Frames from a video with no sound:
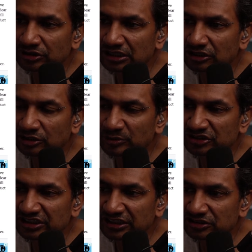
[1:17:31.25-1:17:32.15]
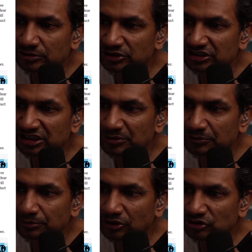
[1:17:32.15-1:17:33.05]
anonymous testimonies had been
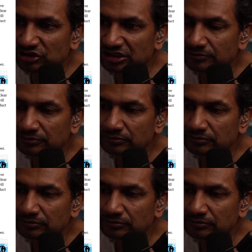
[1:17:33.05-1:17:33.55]
posted.